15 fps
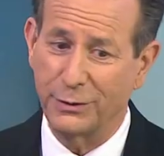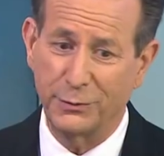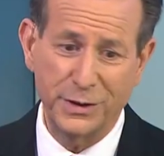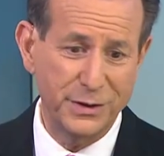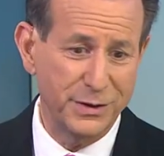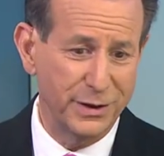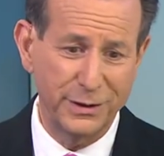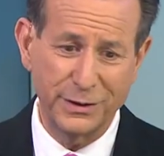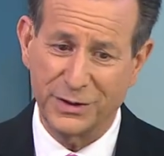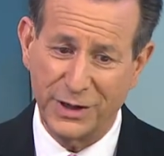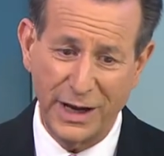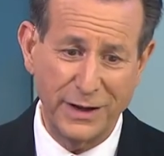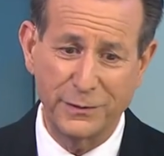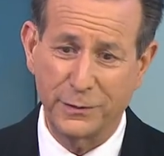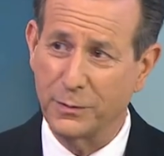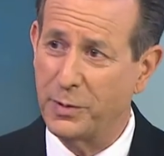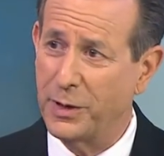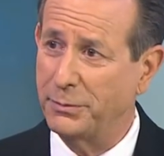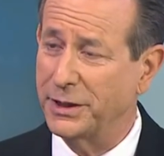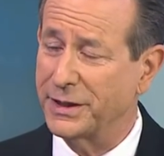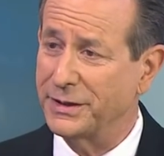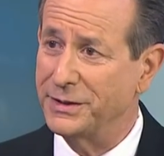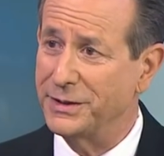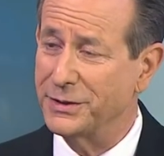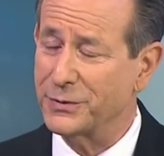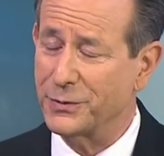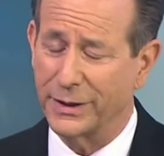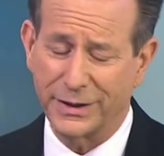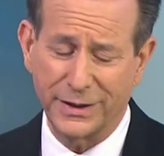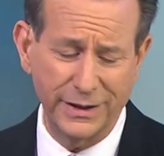It was a safe Republican
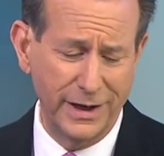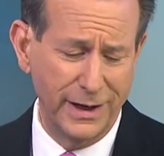district.